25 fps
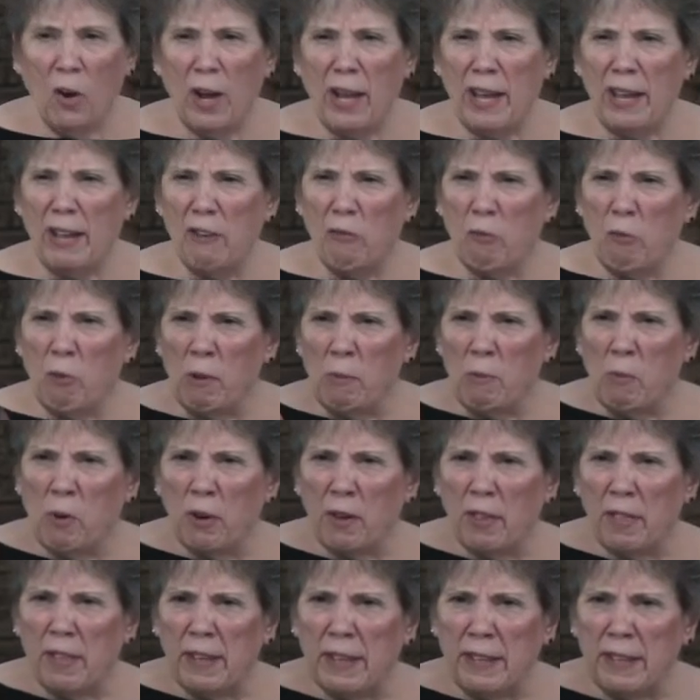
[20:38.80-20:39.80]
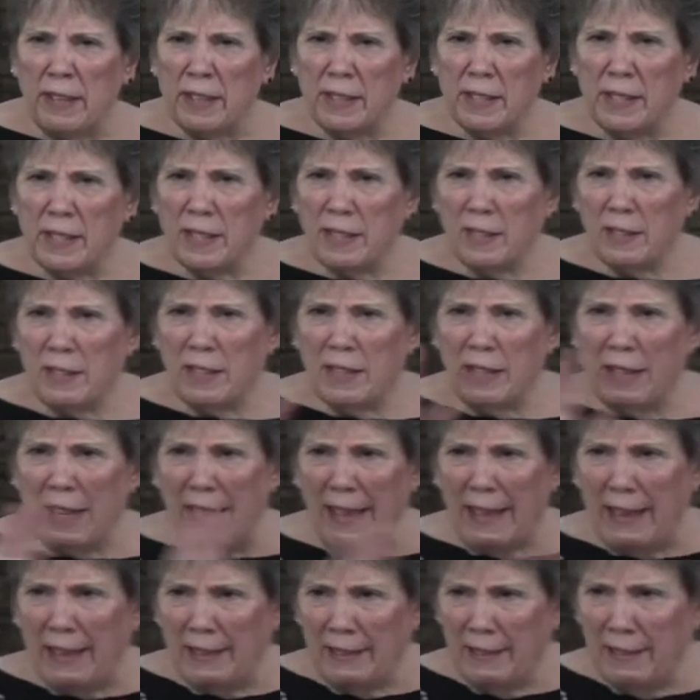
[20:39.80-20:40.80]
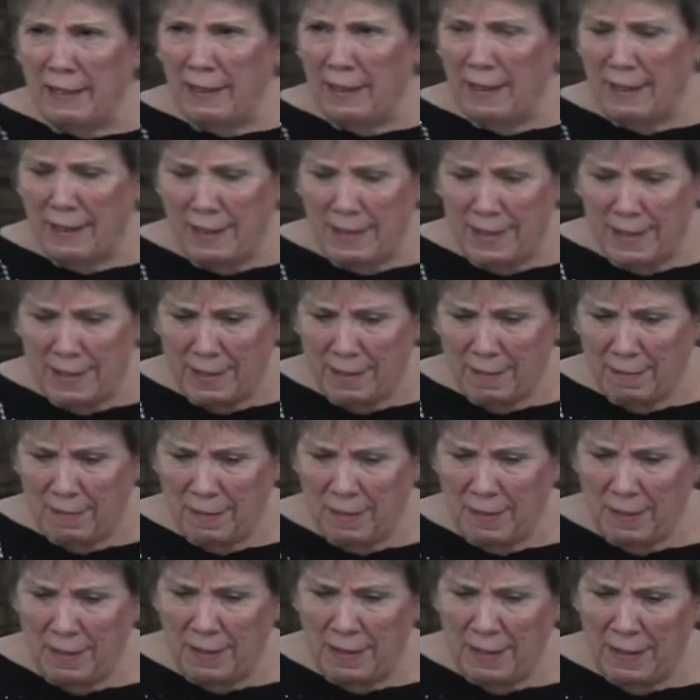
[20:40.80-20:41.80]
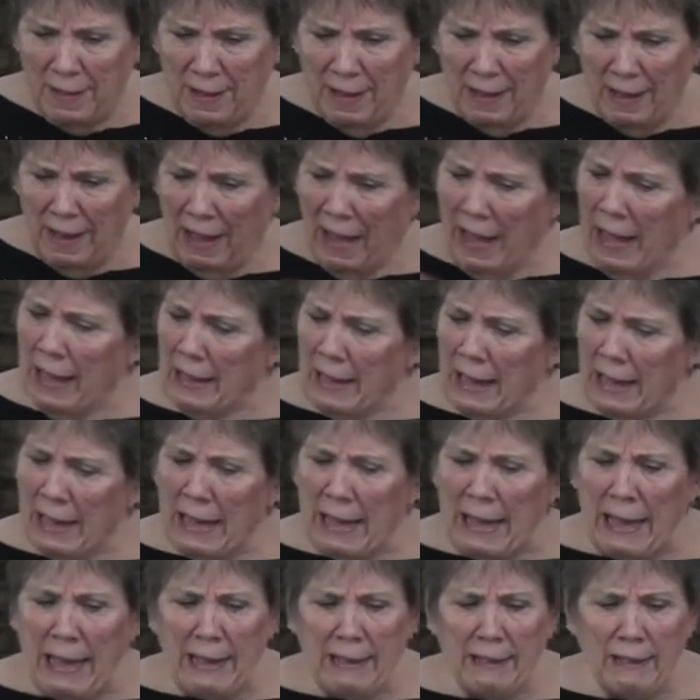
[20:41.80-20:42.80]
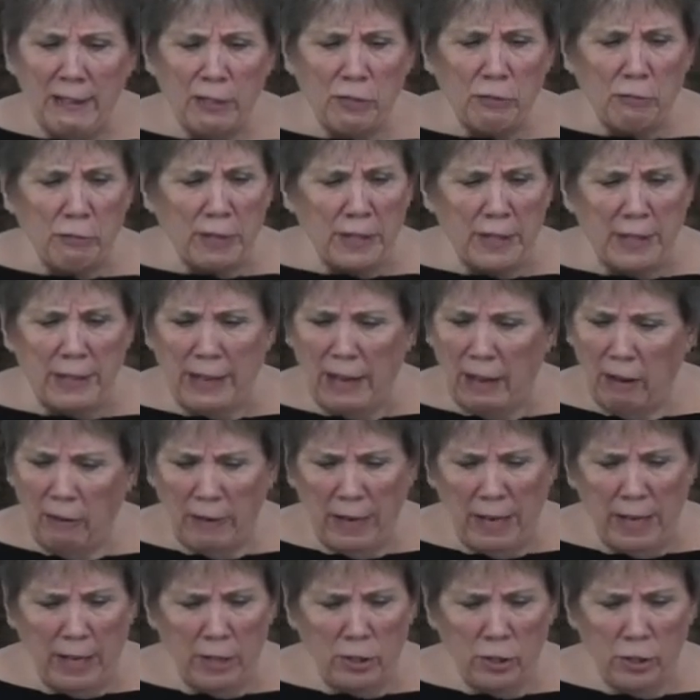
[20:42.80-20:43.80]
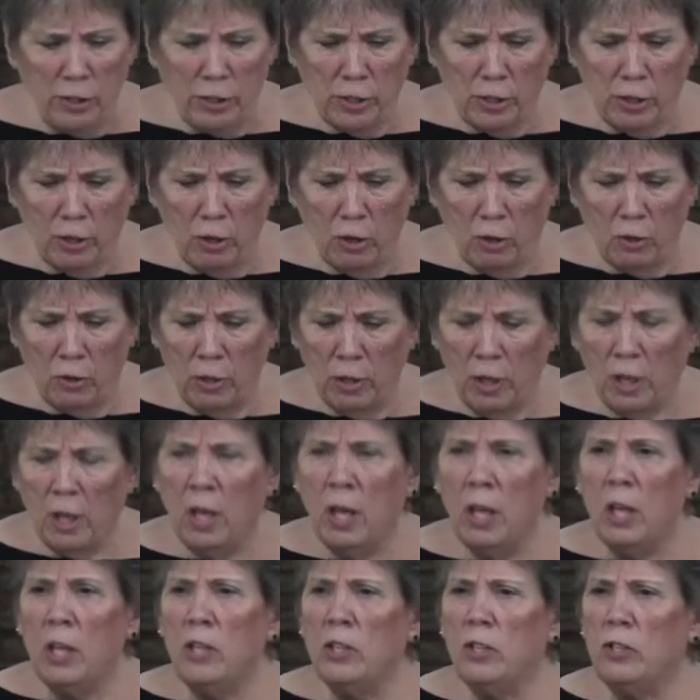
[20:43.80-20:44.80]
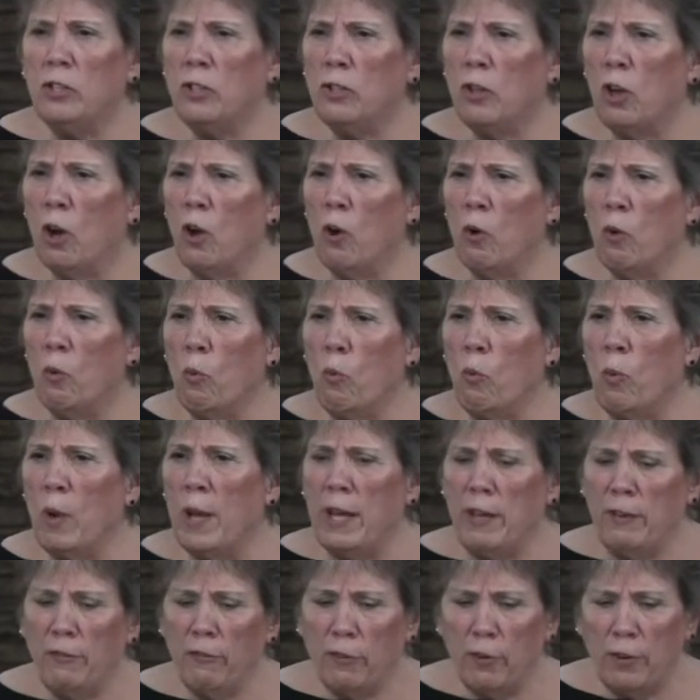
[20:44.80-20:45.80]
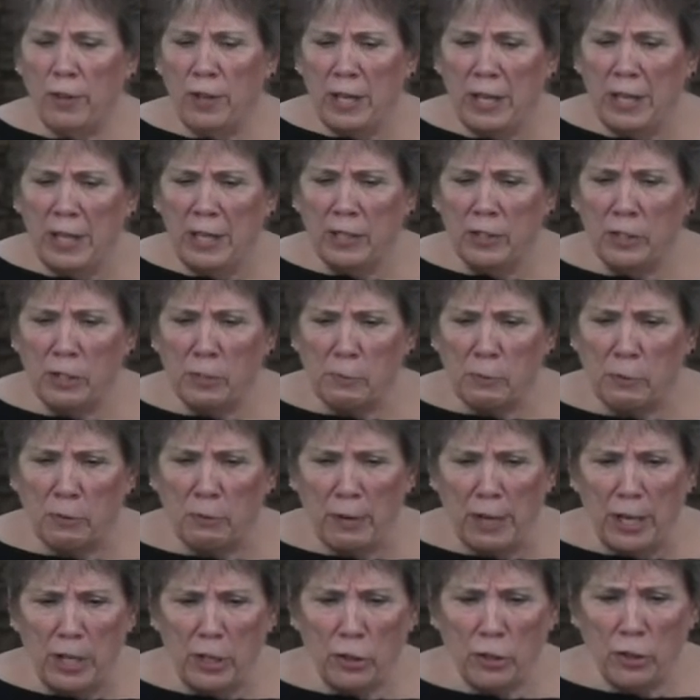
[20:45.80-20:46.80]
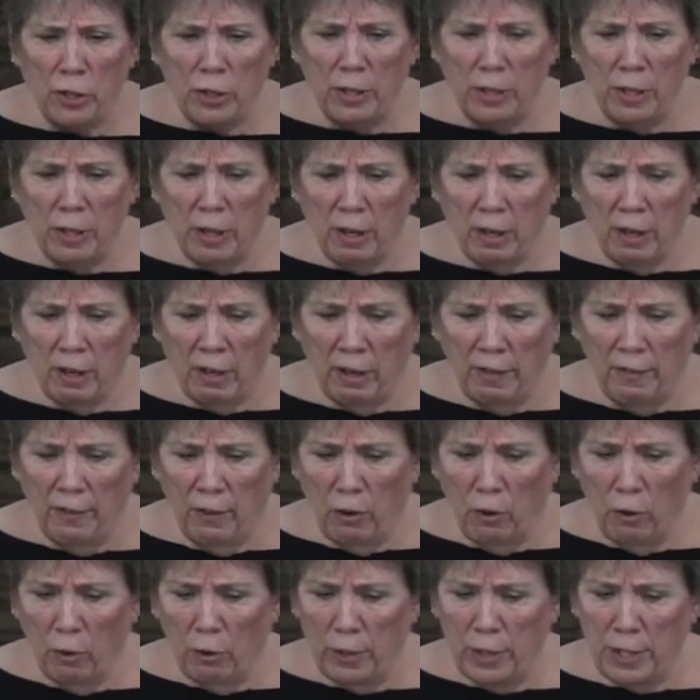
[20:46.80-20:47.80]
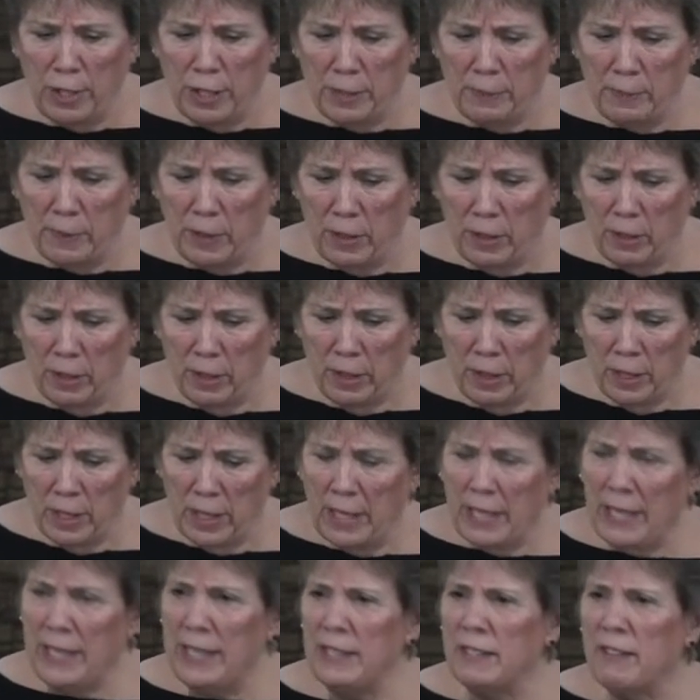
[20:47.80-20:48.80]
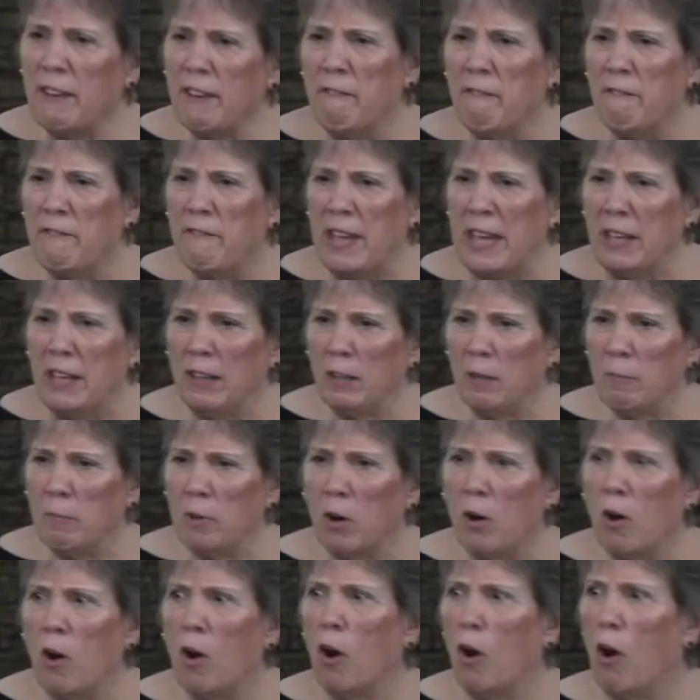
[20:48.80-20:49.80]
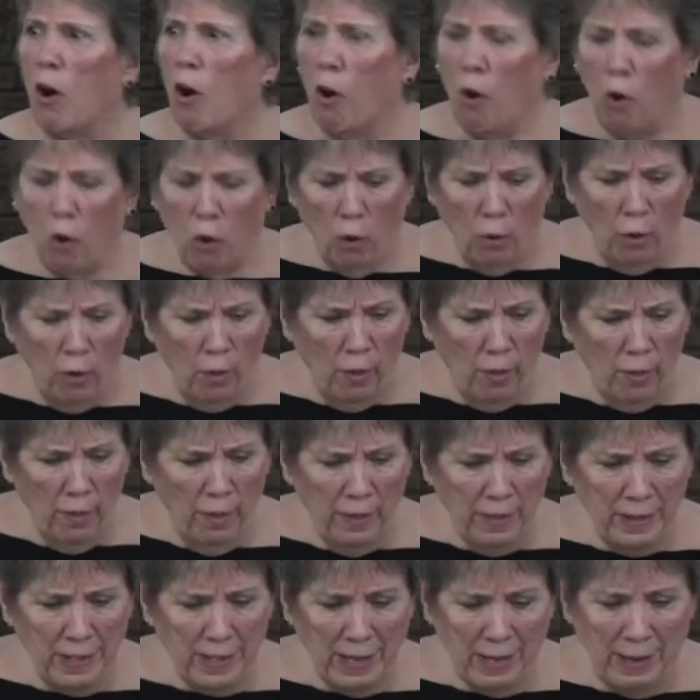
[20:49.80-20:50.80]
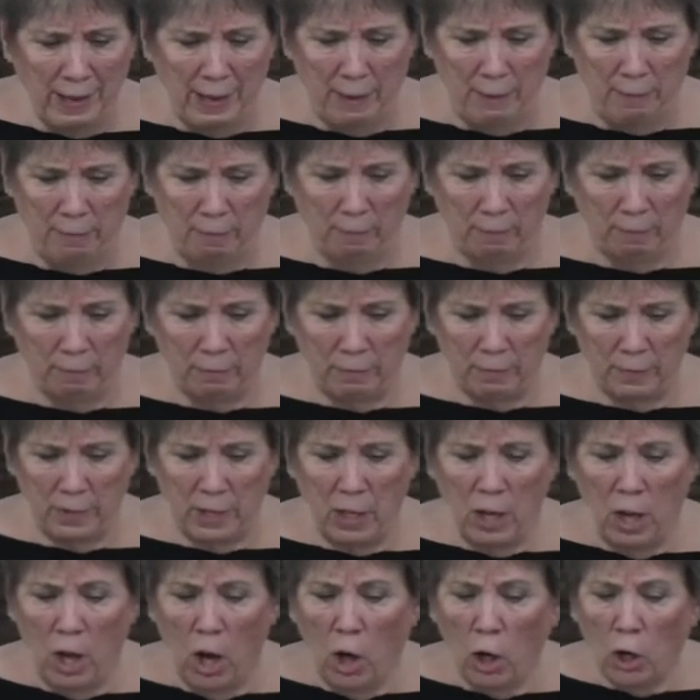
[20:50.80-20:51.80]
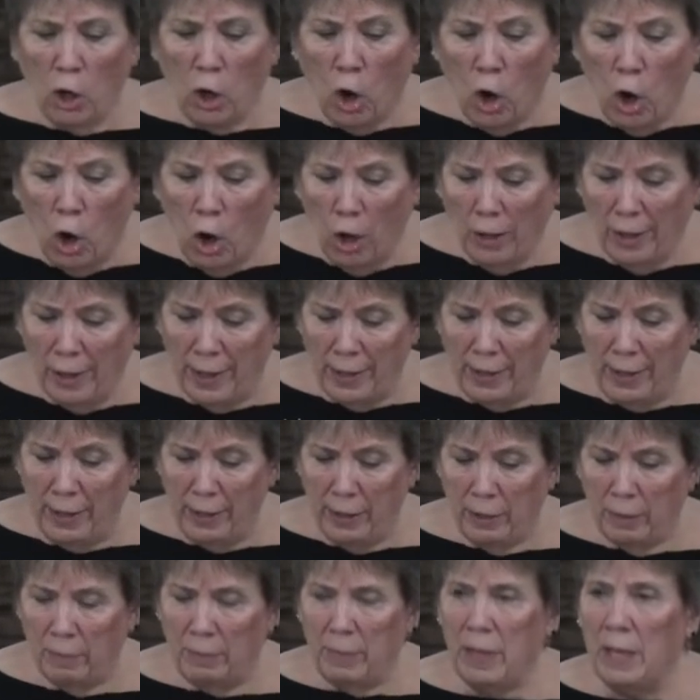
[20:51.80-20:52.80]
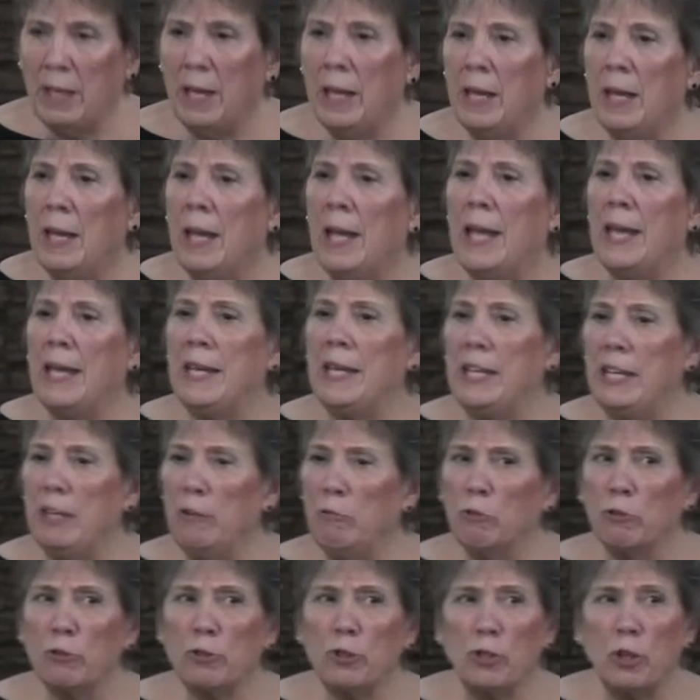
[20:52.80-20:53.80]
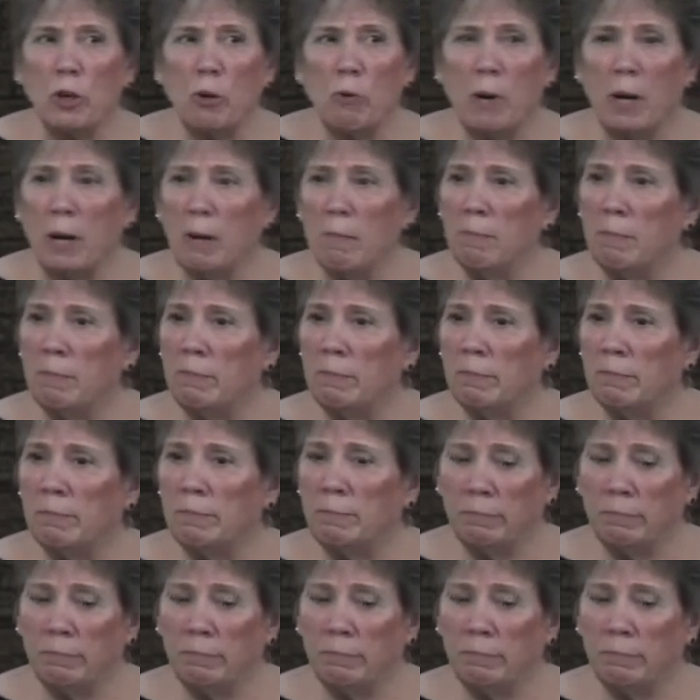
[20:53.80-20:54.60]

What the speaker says: Oh, I have one more thing to add to this. I had this written down ages ago. Don't wait for the inspiration of the Holy Spirit. He's available all the time. Call on him, and he will show up.